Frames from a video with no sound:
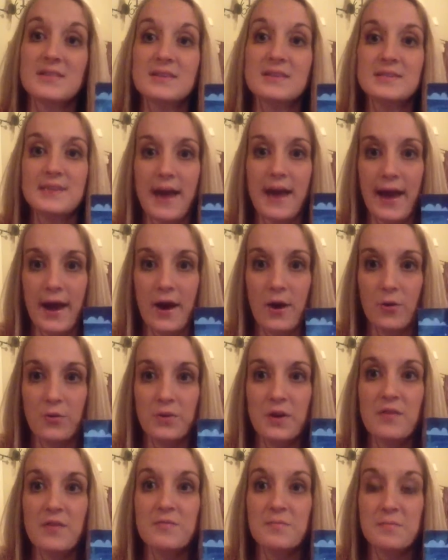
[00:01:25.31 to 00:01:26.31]
town
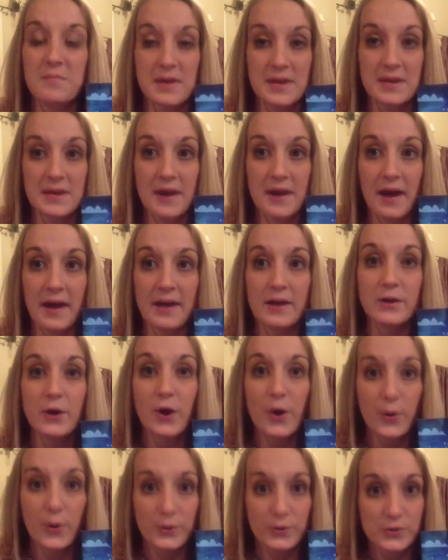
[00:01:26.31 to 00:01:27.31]
of Midnight
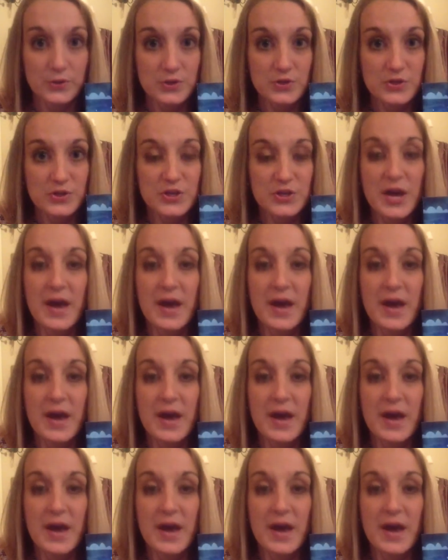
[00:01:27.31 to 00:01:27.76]
Gulch.